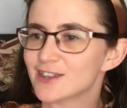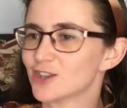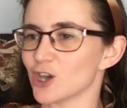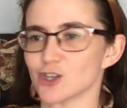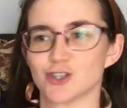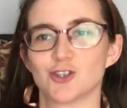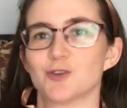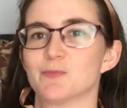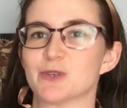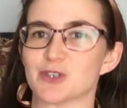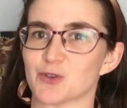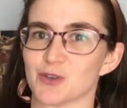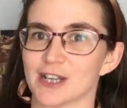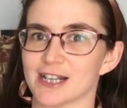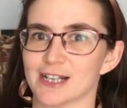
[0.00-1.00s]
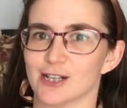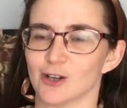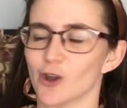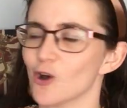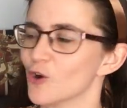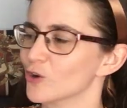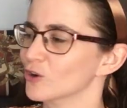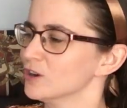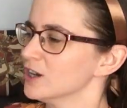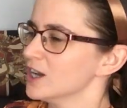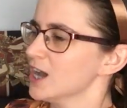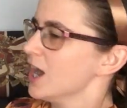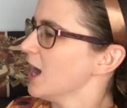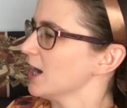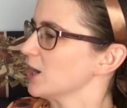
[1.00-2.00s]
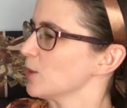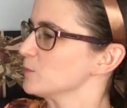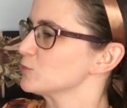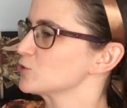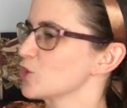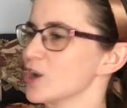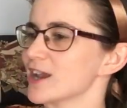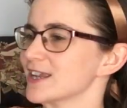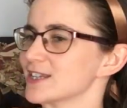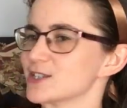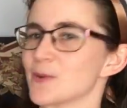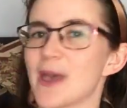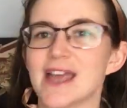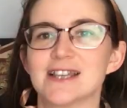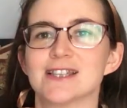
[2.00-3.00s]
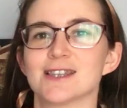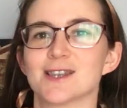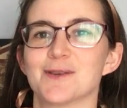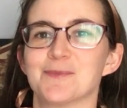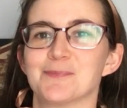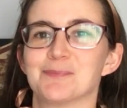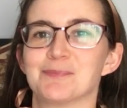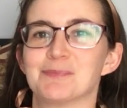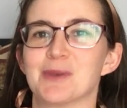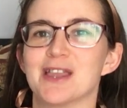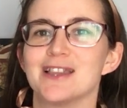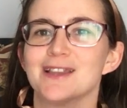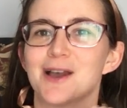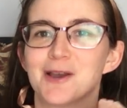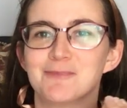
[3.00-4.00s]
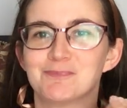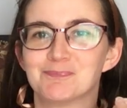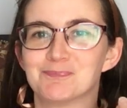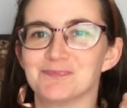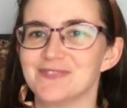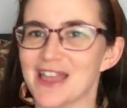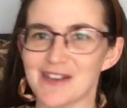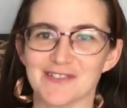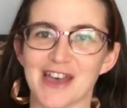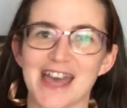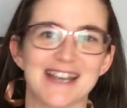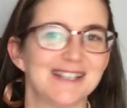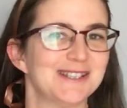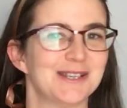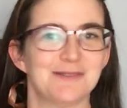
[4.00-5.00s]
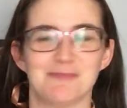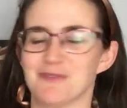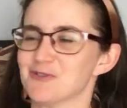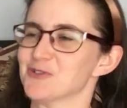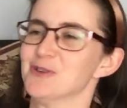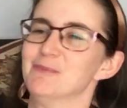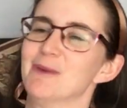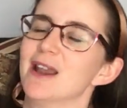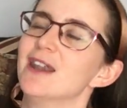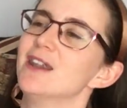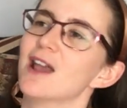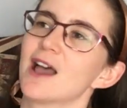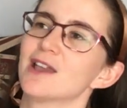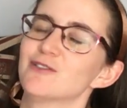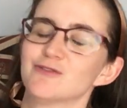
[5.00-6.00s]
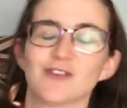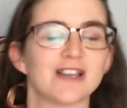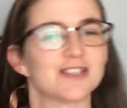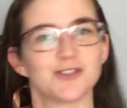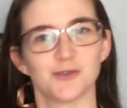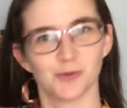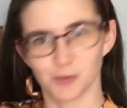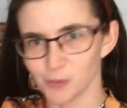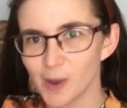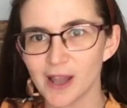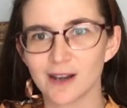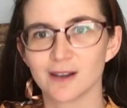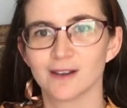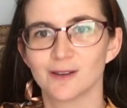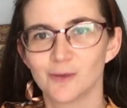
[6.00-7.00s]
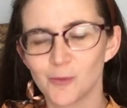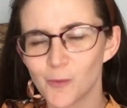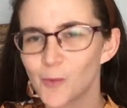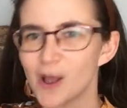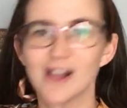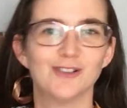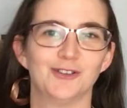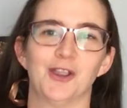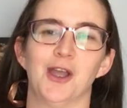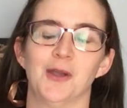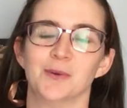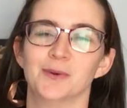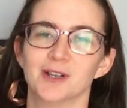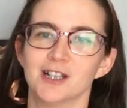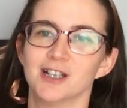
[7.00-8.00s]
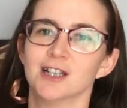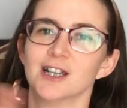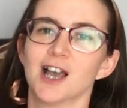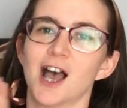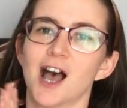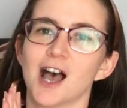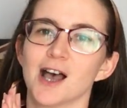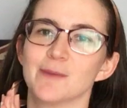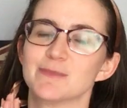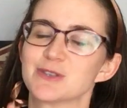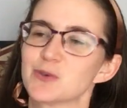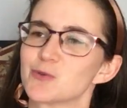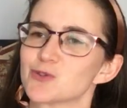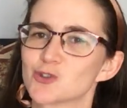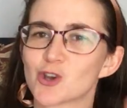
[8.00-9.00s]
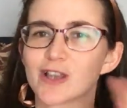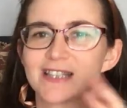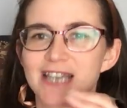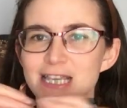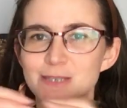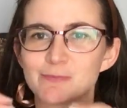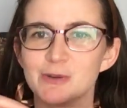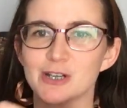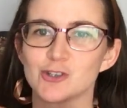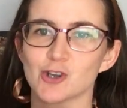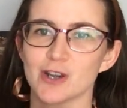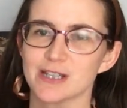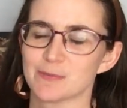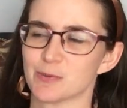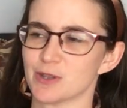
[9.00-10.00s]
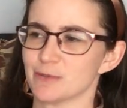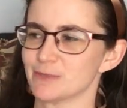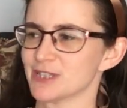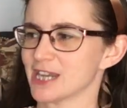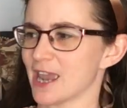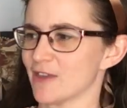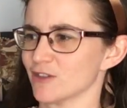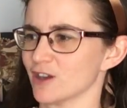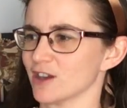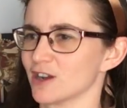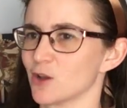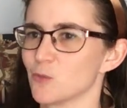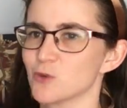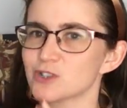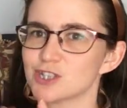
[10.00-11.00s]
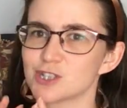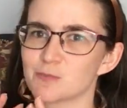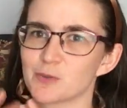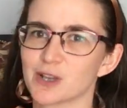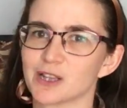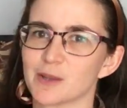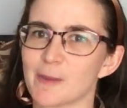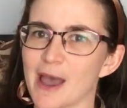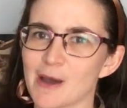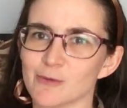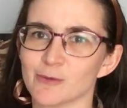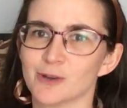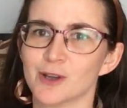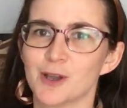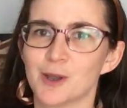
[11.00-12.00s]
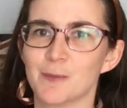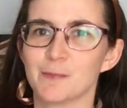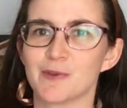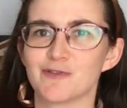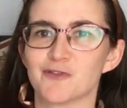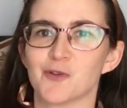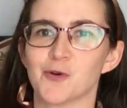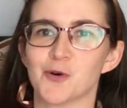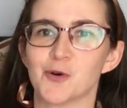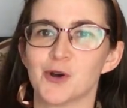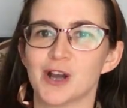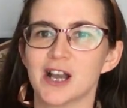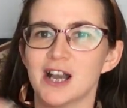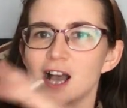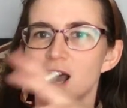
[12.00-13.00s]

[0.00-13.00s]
that are supersonically long and I'm trying to edit them, but I'm never edited before in my life, as you well know. So I was desperately trying to put them together and I wanted to bring them out before